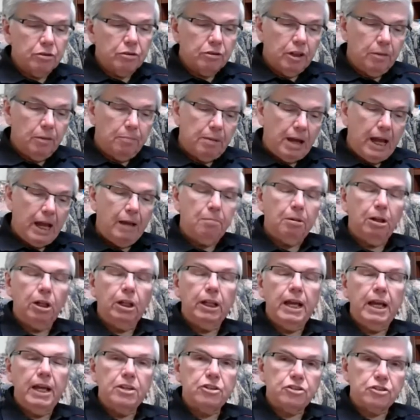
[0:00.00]
the
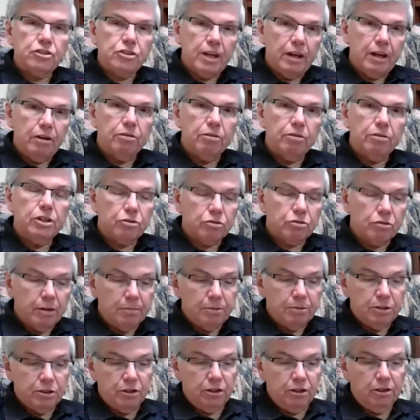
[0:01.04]
Bible as sacred
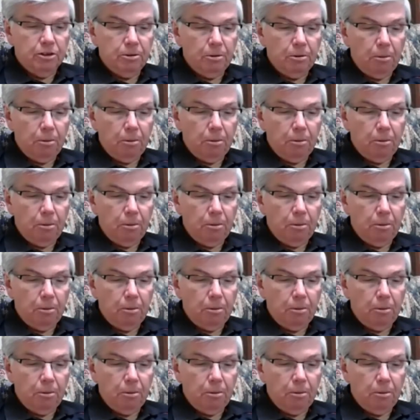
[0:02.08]
Scripture.